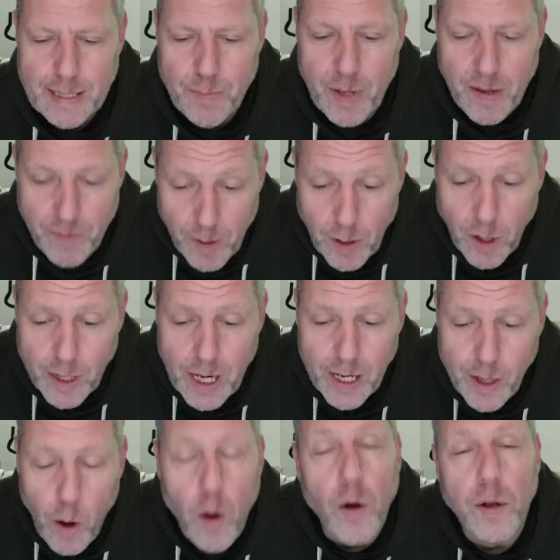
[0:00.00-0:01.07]
But if you look at
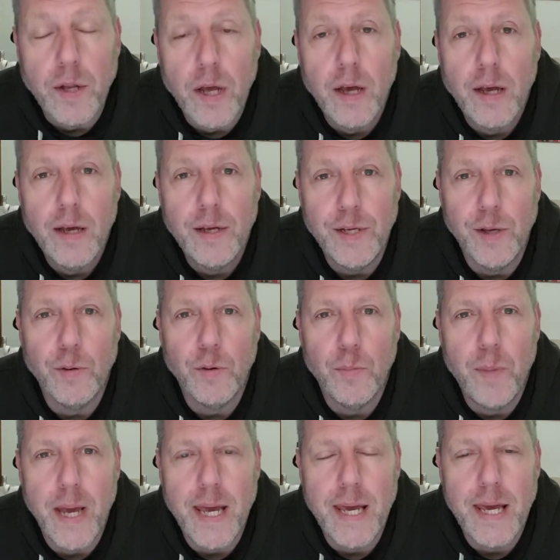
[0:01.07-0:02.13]
God, you'll
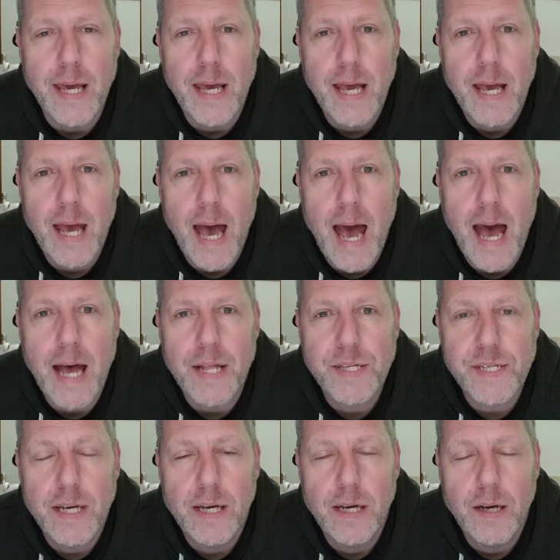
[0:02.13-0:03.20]
be
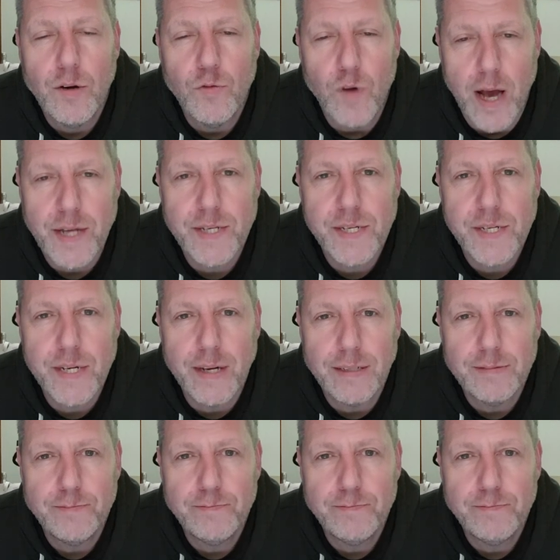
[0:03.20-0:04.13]
at rest.